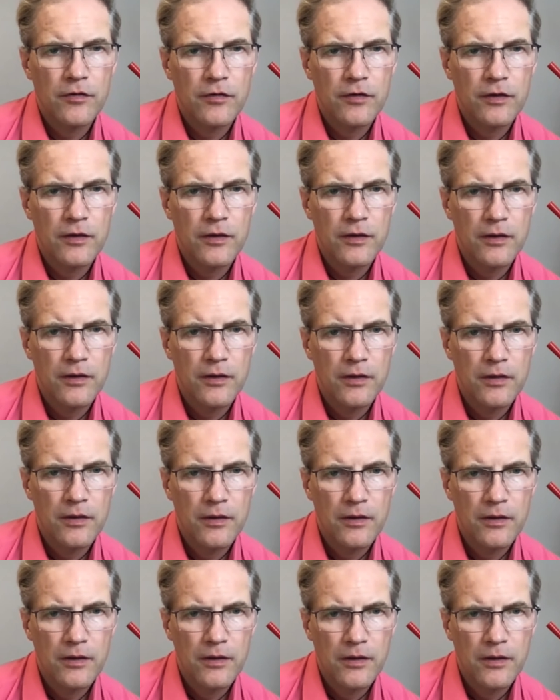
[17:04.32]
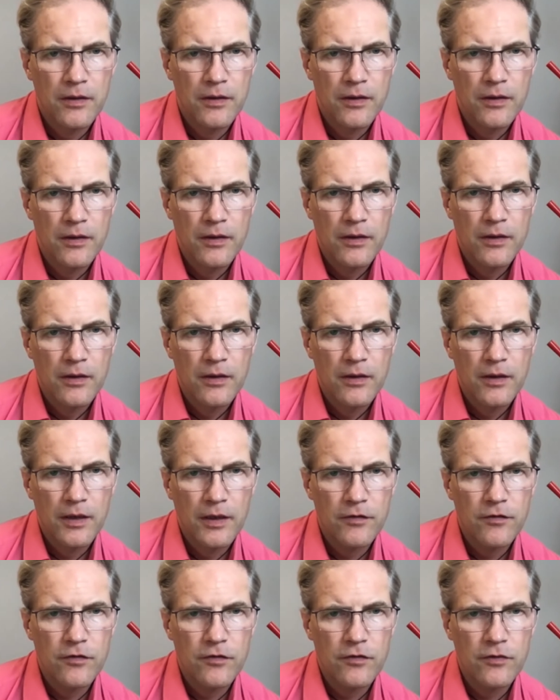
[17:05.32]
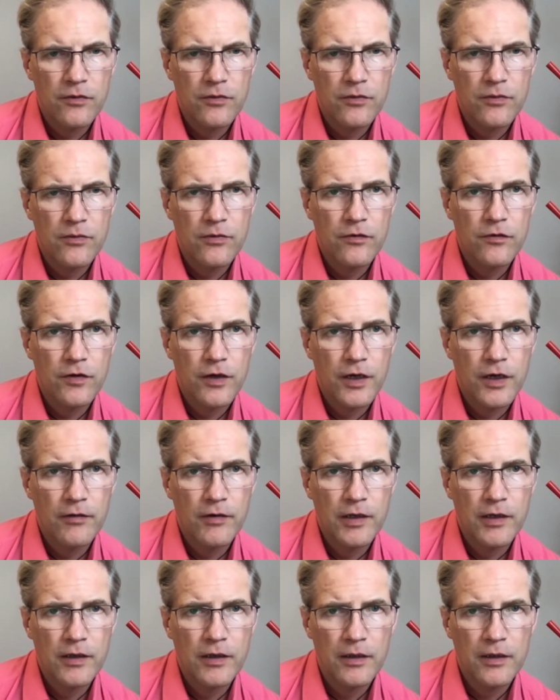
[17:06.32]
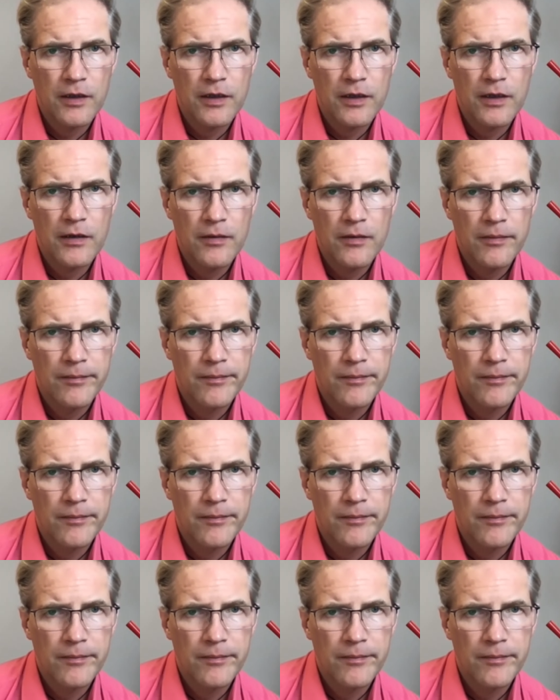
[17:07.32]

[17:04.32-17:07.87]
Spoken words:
see. Let's do sharing here.